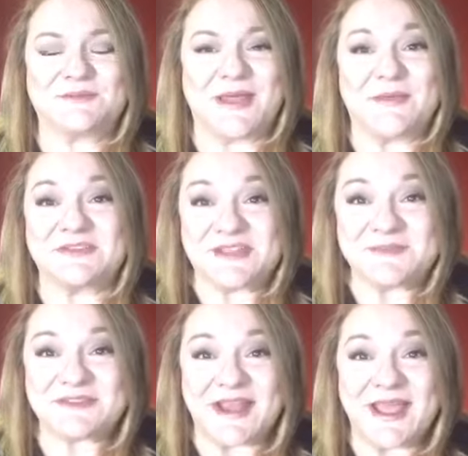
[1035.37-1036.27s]
other
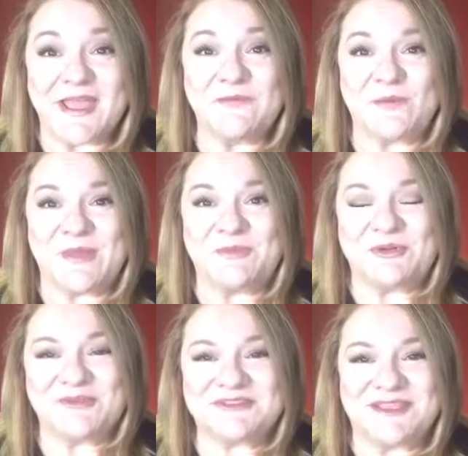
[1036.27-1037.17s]
tips that I have for people
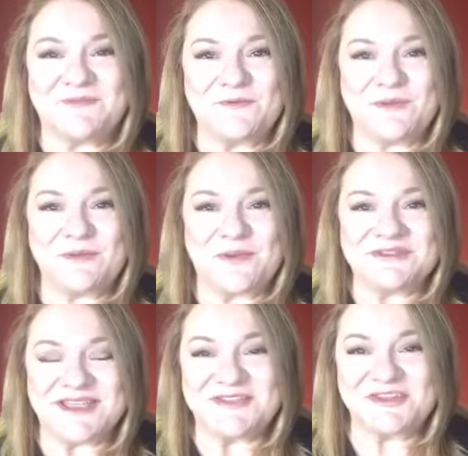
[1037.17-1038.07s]
who suffer with
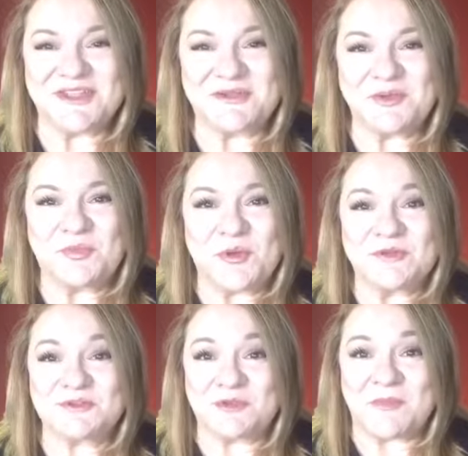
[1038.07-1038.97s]
rosacea and
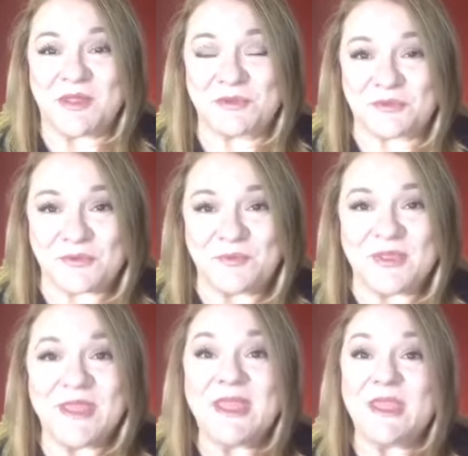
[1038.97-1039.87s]
couperose on my group.
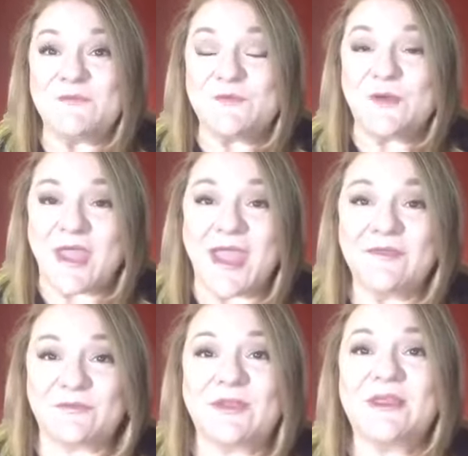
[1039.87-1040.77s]
If you
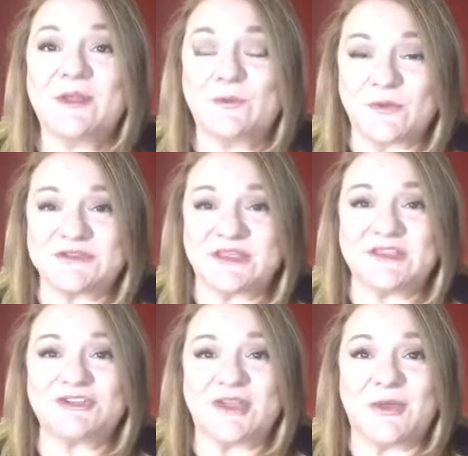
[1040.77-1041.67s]
have
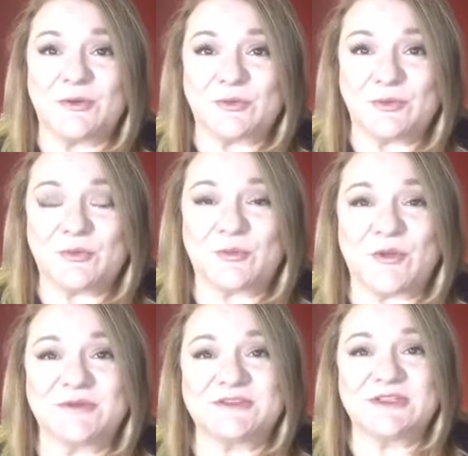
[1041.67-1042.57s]
rosacea or
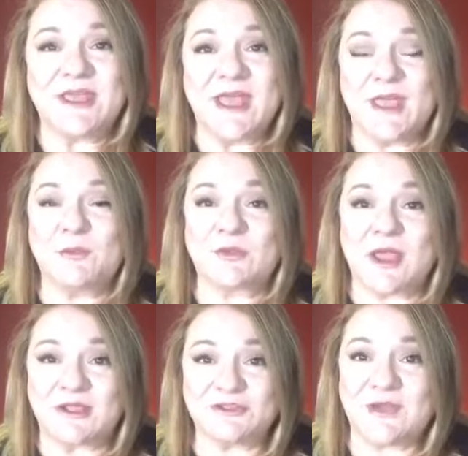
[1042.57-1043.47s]
couperose and would
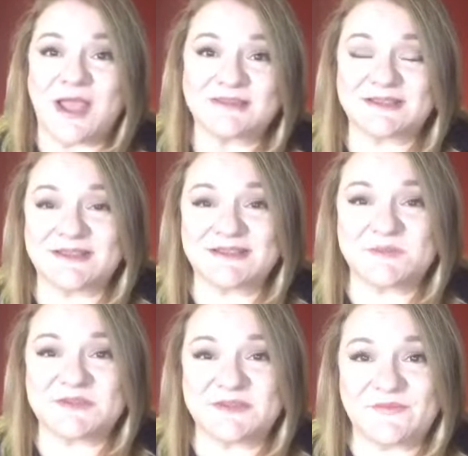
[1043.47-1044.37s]
like to ask any
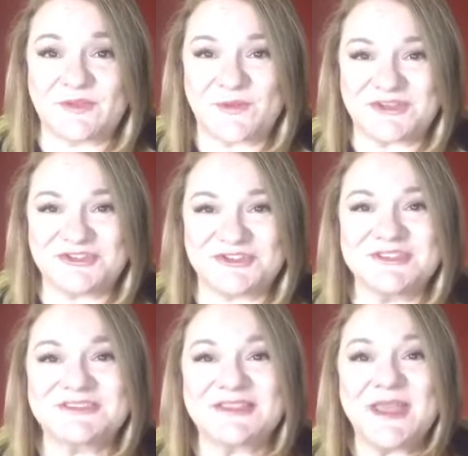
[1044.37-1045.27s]
specific
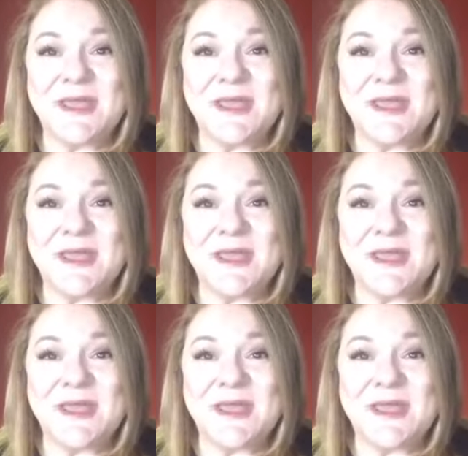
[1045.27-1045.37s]
questions,